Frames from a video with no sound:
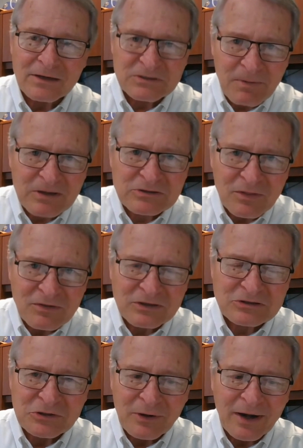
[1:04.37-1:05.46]
especially
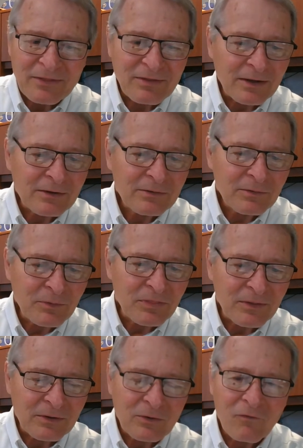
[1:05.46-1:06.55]
this year, I think, with
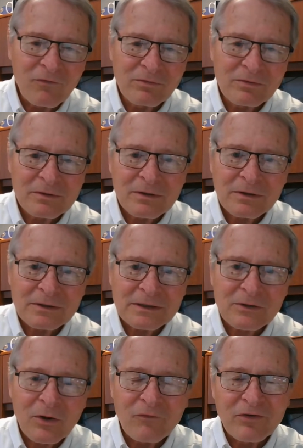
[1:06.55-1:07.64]
the
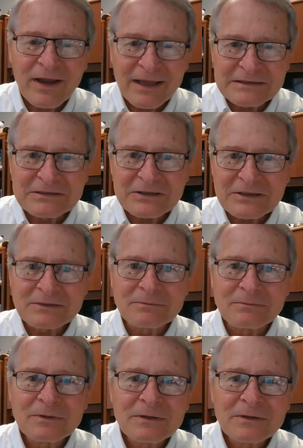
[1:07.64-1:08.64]
COVID-19